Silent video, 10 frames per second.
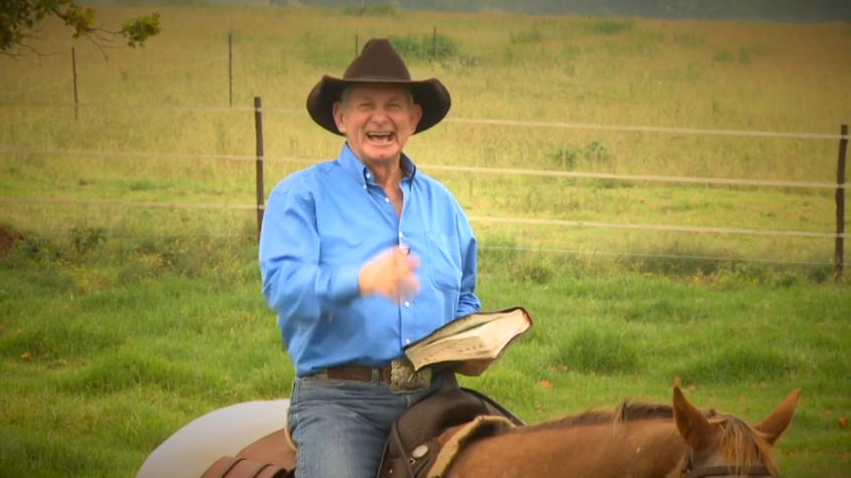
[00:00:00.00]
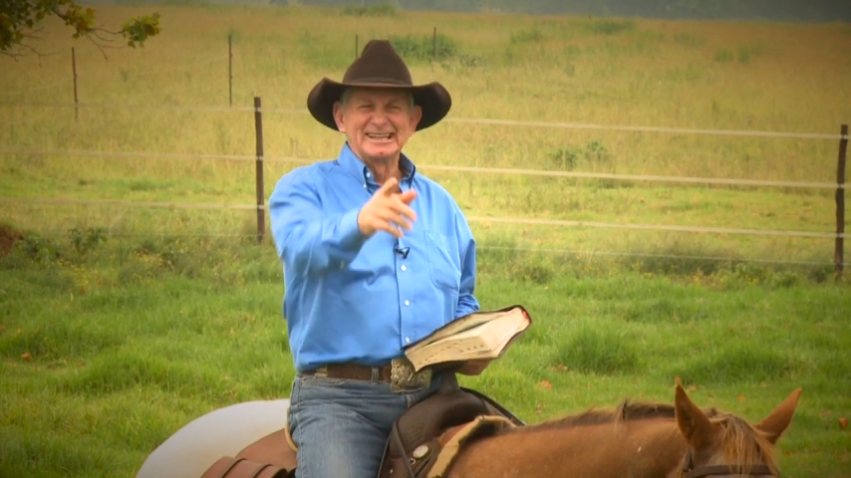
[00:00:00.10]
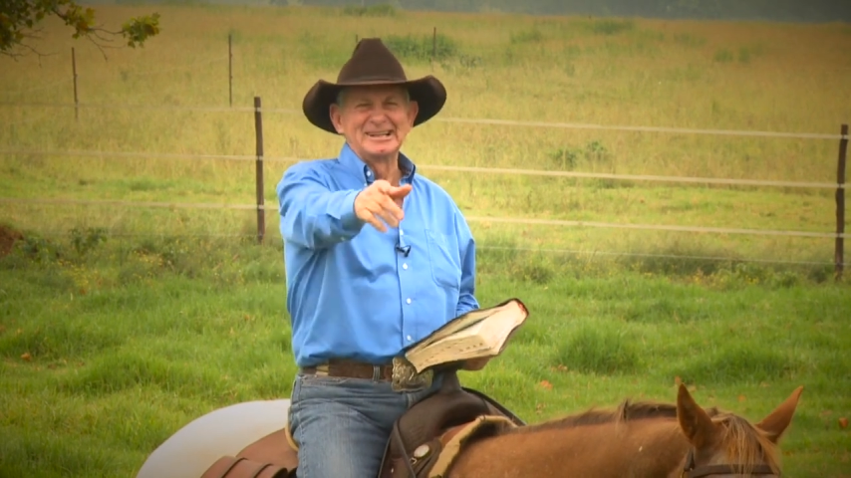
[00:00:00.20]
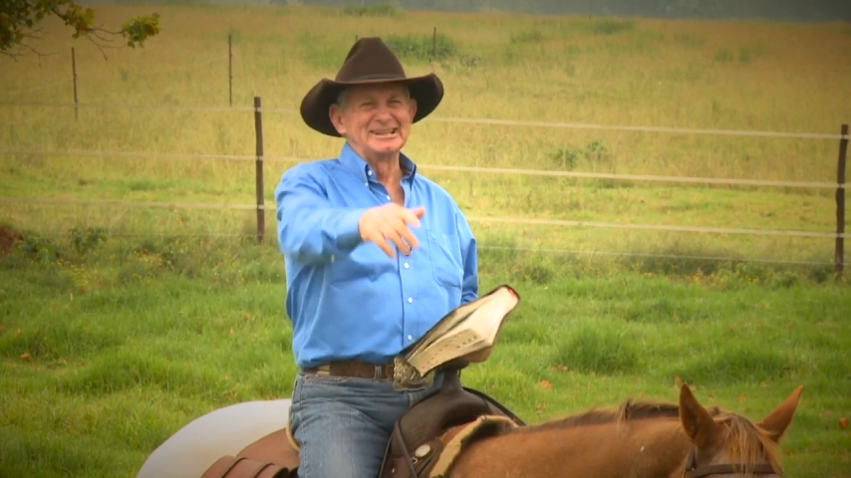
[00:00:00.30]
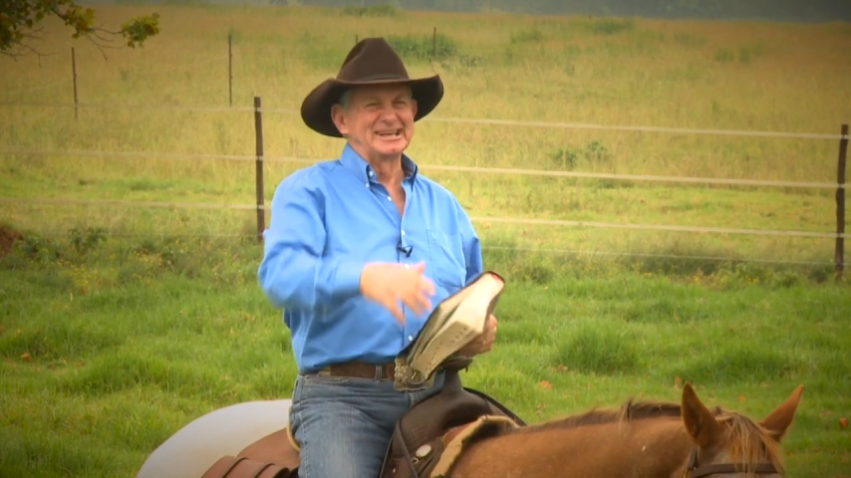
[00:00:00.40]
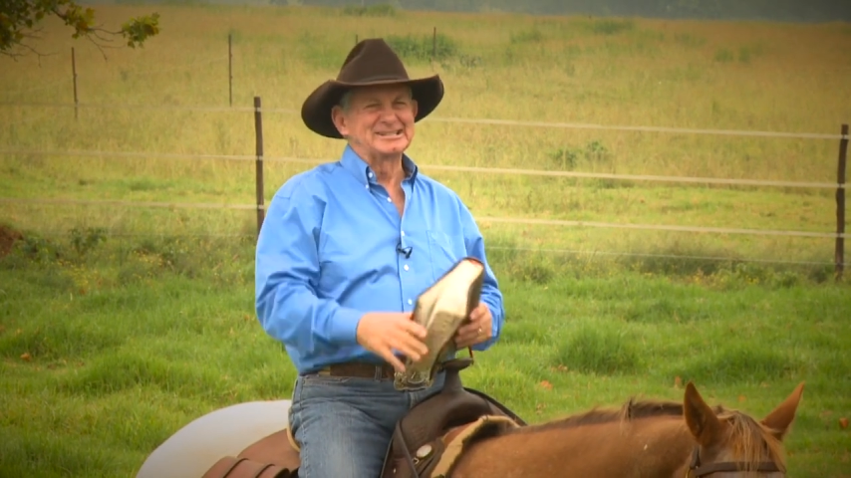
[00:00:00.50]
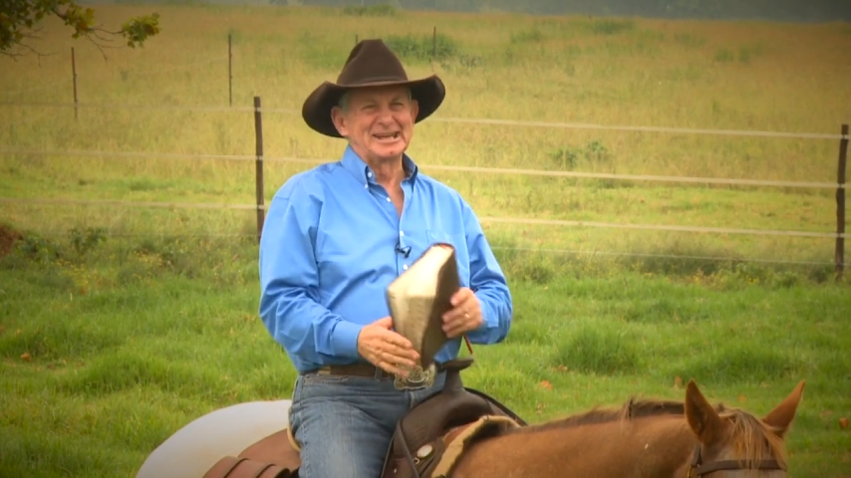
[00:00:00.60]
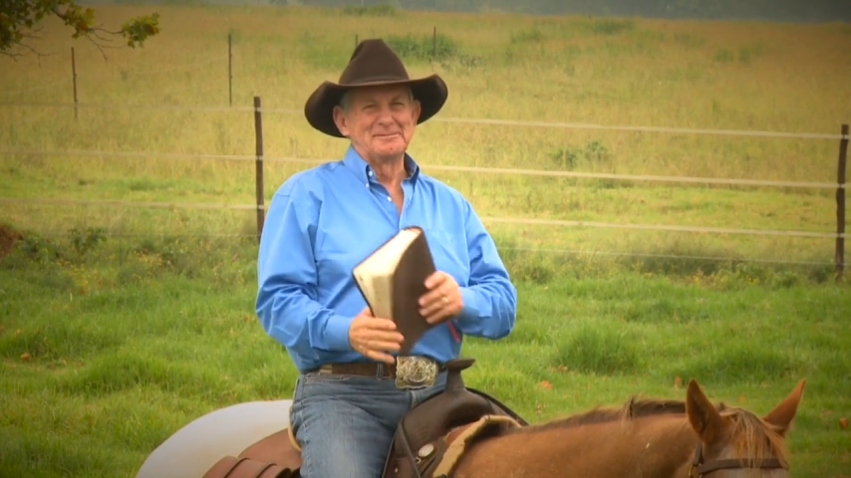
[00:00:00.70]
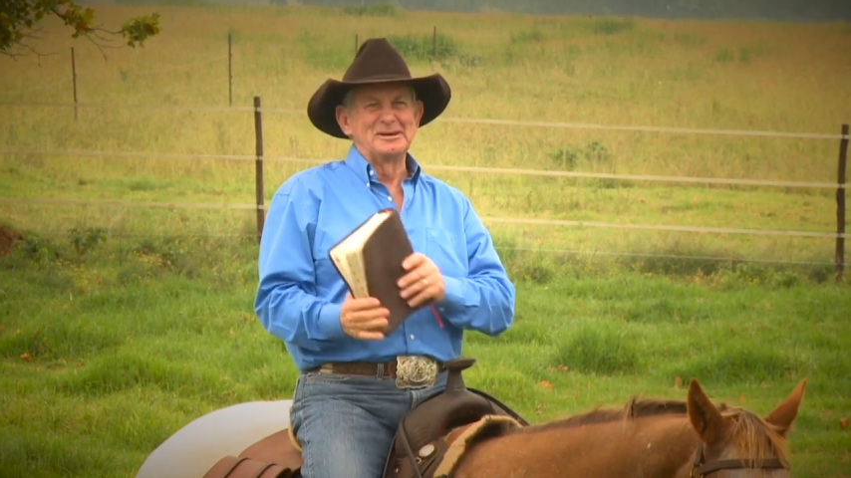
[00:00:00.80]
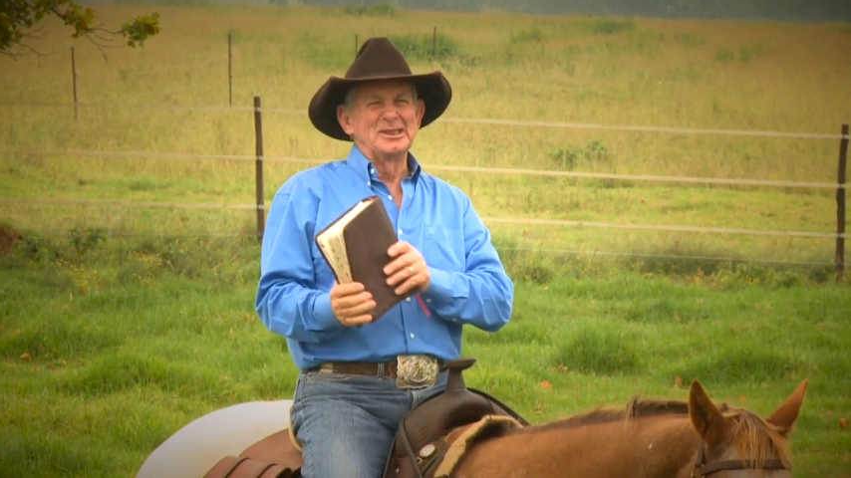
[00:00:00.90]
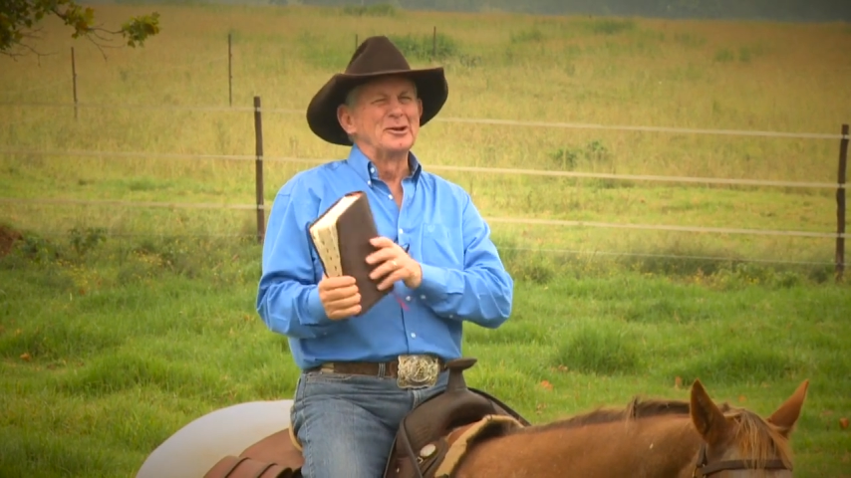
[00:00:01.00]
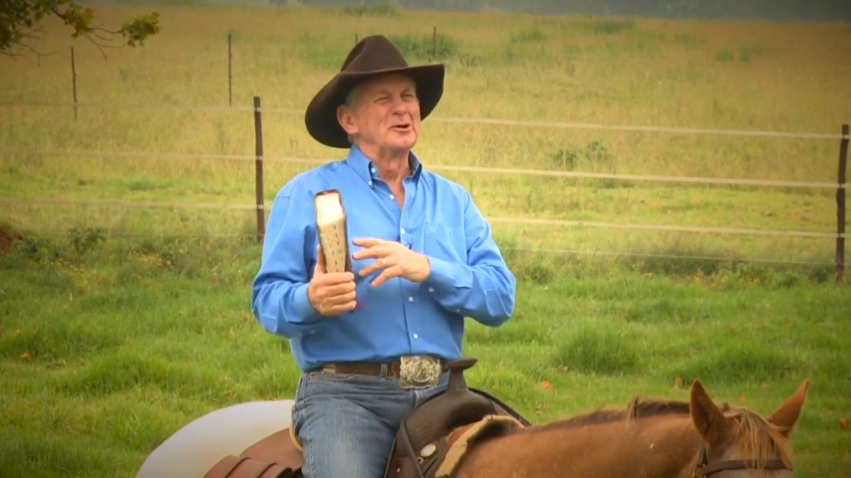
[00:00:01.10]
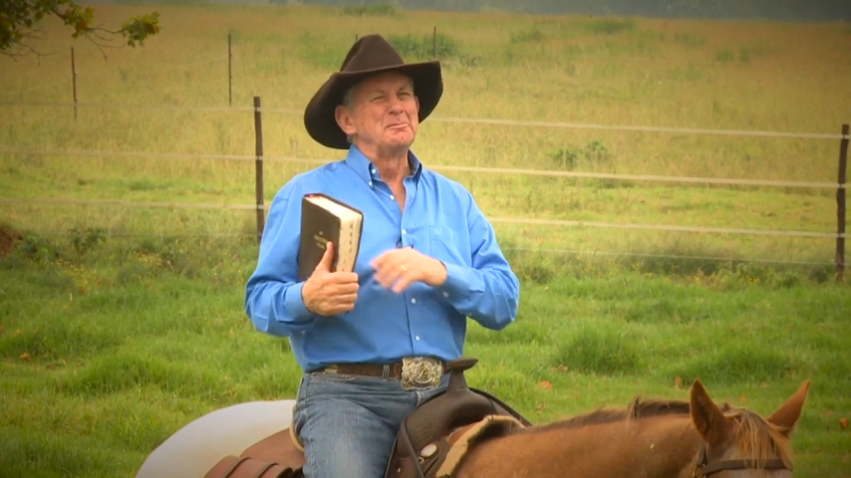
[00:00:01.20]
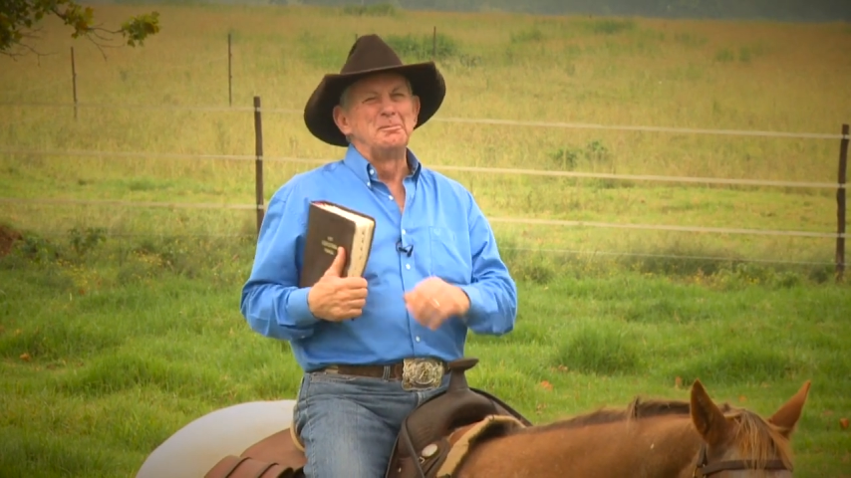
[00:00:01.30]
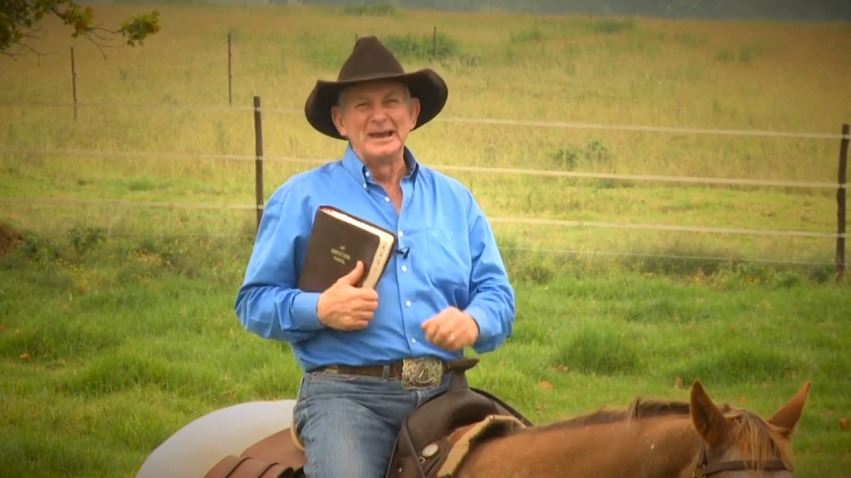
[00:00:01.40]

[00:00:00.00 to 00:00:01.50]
Until next time, may the Lord